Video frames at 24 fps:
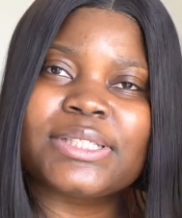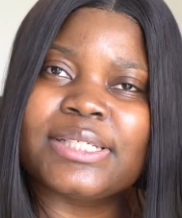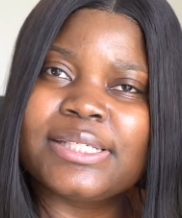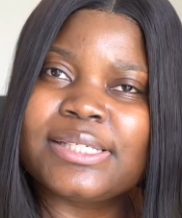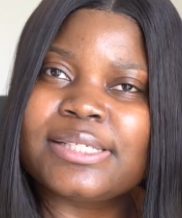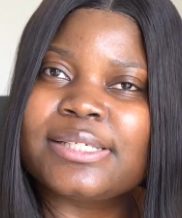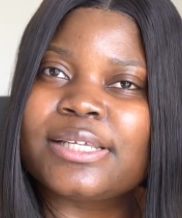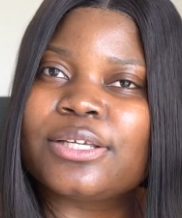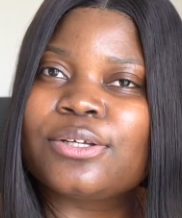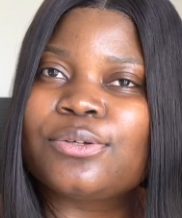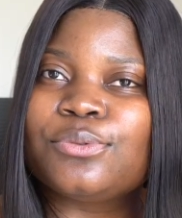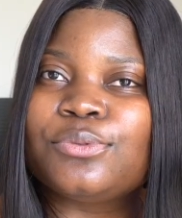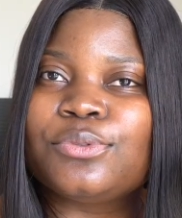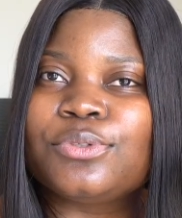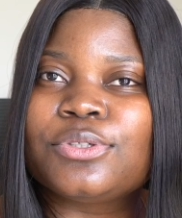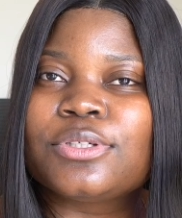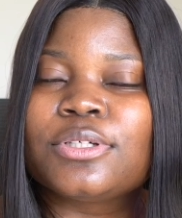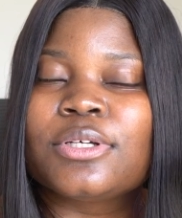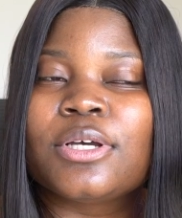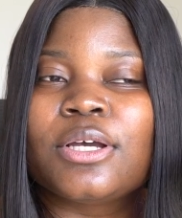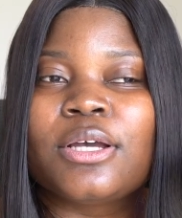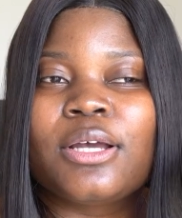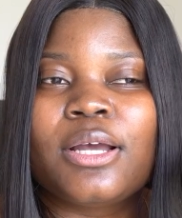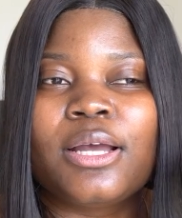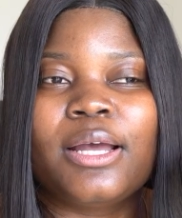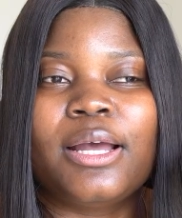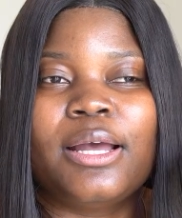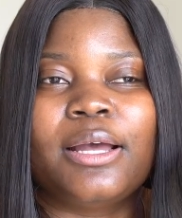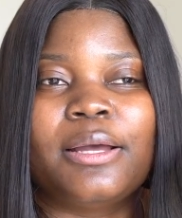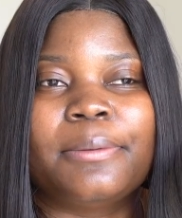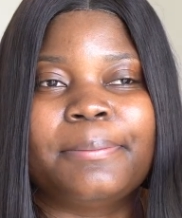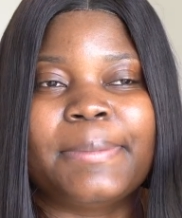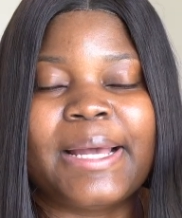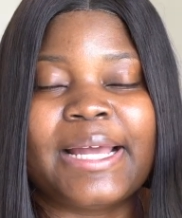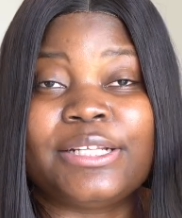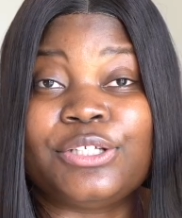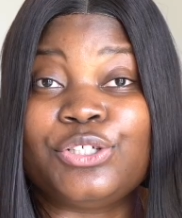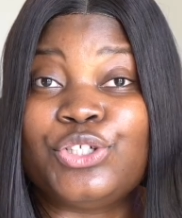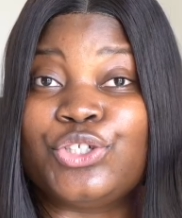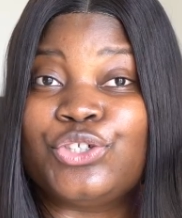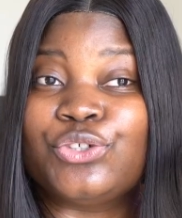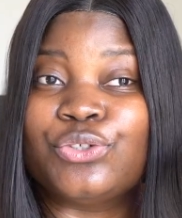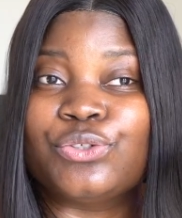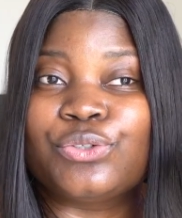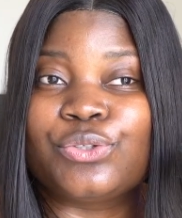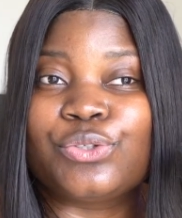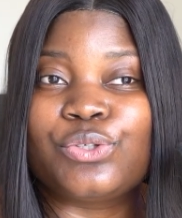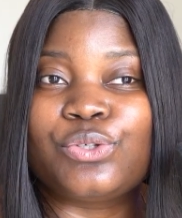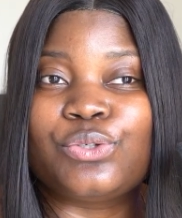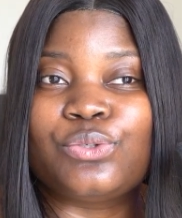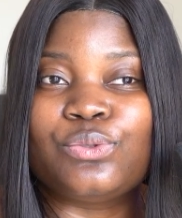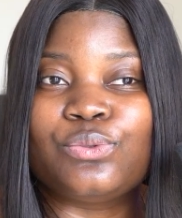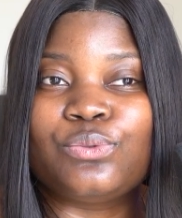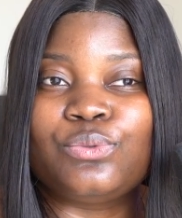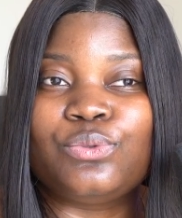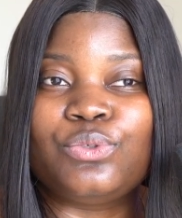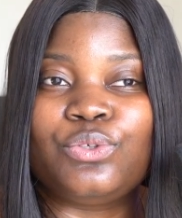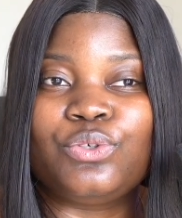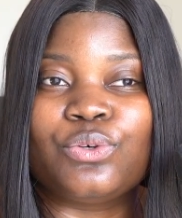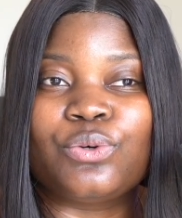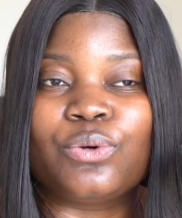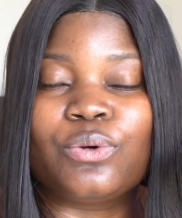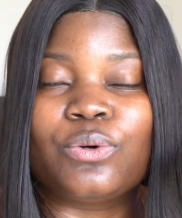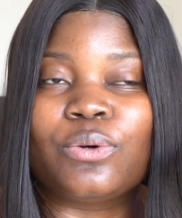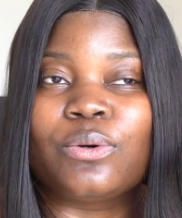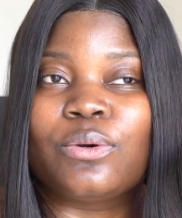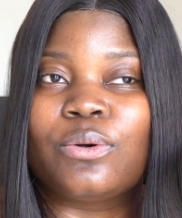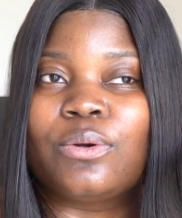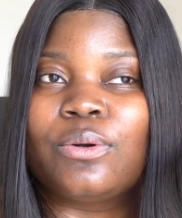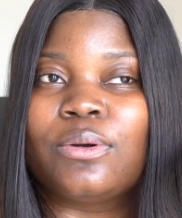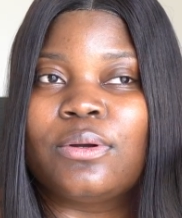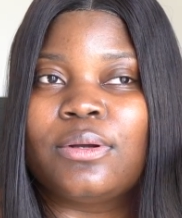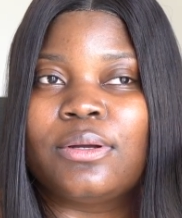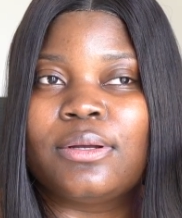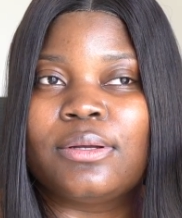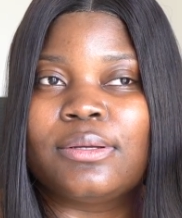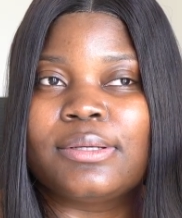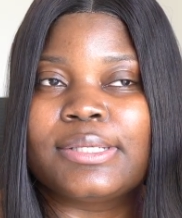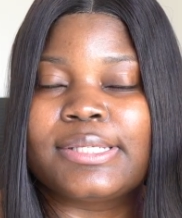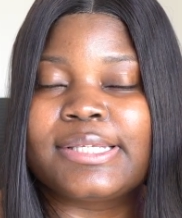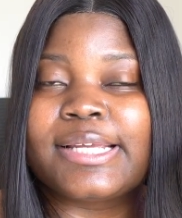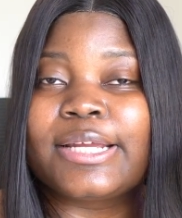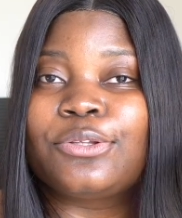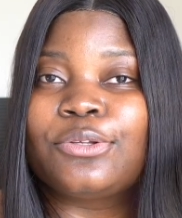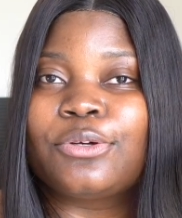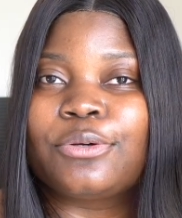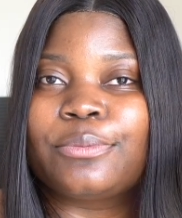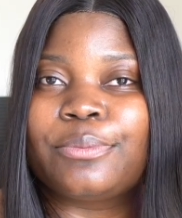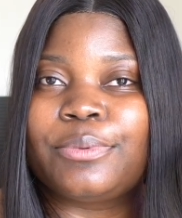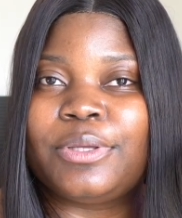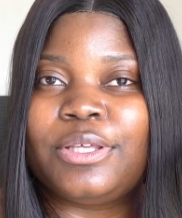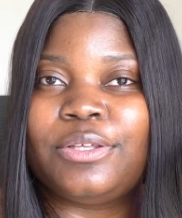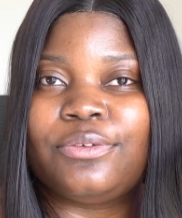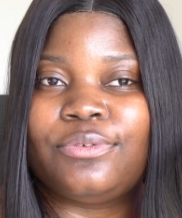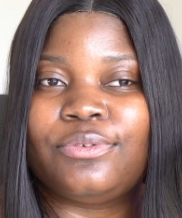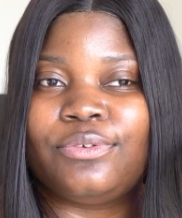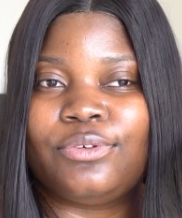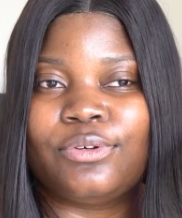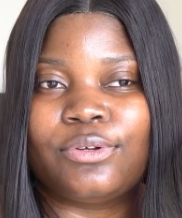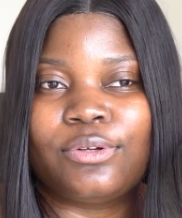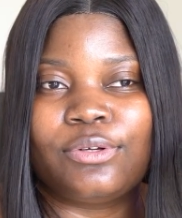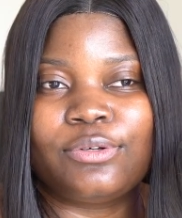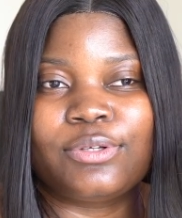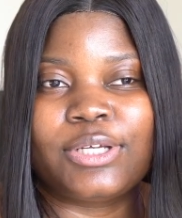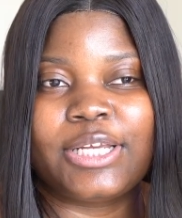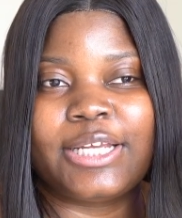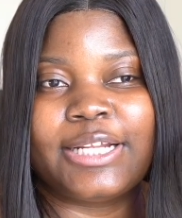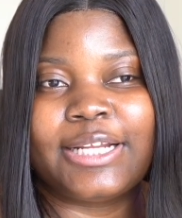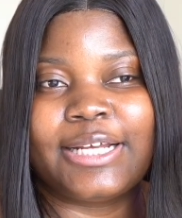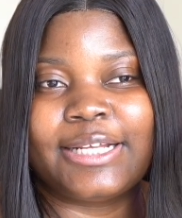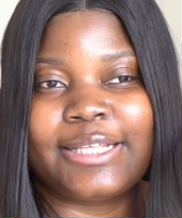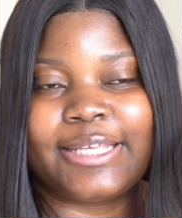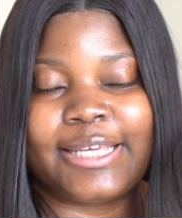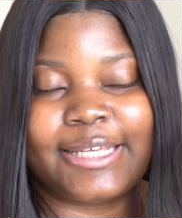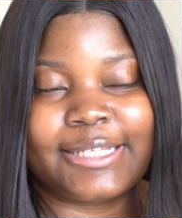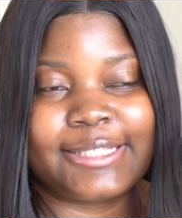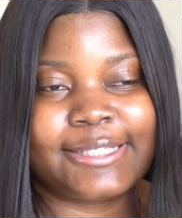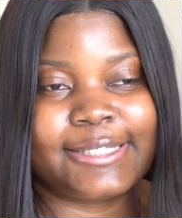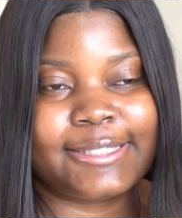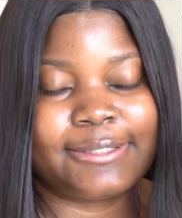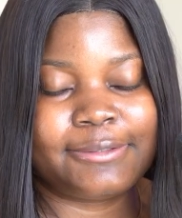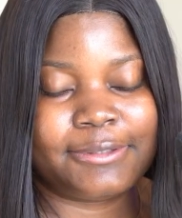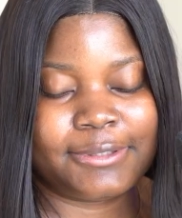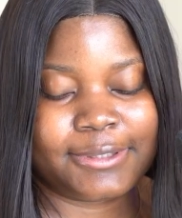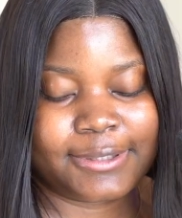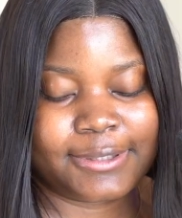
It's a good addition to your setup if you're looking at getting it.